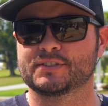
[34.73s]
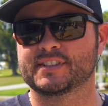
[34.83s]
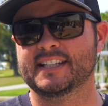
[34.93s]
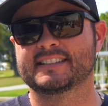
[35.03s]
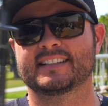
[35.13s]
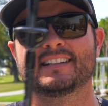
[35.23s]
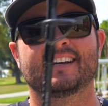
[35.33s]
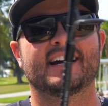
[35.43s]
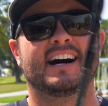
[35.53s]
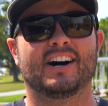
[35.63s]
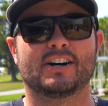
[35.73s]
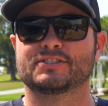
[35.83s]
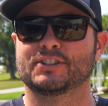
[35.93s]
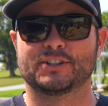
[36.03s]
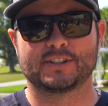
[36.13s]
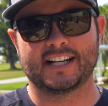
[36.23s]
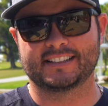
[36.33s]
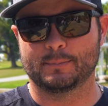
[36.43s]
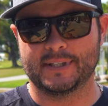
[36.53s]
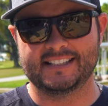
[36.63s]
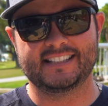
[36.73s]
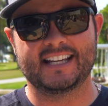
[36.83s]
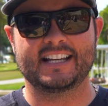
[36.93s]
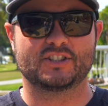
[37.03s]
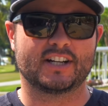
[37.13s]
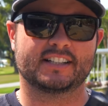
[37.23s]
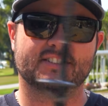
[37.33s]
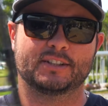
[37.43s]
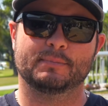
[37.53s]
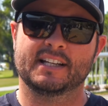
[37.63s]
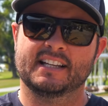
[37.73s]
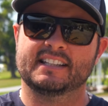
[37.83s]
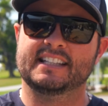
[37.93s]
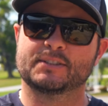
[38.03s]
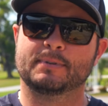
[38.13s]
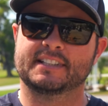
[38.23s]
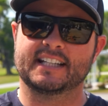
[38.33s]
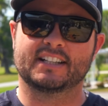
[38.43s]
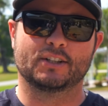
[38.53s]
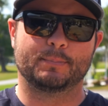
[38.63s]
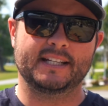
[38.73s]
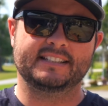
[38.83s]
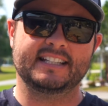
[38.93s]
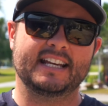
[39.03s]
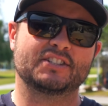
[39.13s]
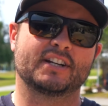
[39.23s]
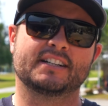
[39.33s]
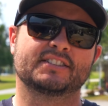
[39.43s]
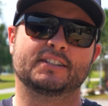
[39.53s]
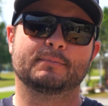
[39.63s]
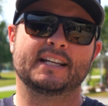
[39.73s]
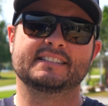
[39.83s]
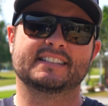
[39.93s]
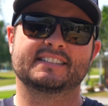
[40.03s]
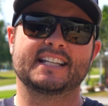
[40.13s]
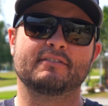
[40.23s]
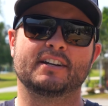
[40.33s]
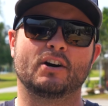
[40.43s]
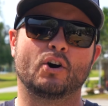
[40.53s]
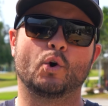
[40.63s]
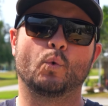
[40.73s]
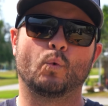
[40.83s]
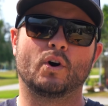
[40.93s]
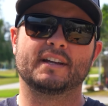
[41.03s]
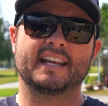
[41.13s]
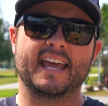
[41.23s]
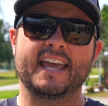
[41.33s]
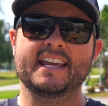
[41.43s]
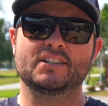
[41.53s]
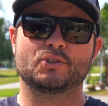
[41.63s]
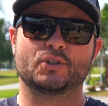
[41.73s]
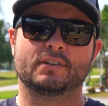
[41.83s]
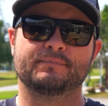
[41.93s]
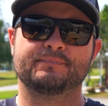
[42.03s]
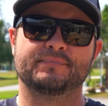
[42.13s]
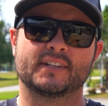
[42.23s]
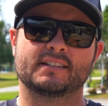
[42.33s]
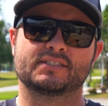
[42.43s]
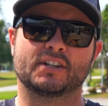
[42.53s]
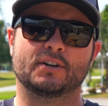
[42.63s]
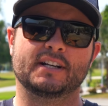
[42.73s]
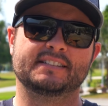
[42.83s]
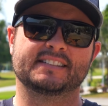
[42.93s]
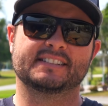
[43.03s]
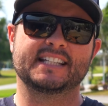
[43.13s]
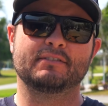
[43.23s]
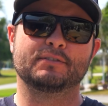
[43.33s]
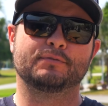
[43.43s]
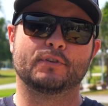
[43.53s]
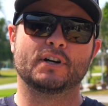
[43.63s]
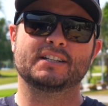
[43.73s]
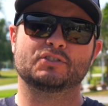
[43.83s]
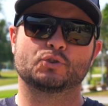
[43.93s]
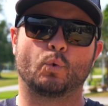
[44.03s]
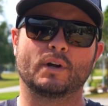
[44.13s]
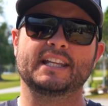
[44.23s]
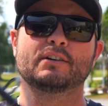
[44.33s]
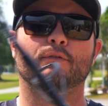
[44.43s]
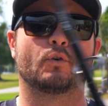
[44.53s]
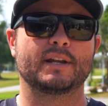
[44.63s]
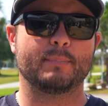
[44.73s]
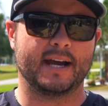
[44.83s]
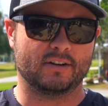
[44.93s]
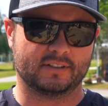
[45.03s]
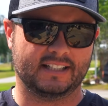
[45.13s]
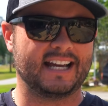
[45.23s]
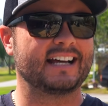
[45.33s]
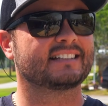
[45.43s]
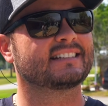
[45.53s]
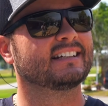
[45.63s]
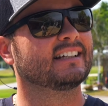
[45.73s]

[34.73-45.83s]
season. I also got the PCH Custom. This particular PCH Custom is a 701H. So it's a 7-foot, 20 to 40 pound class.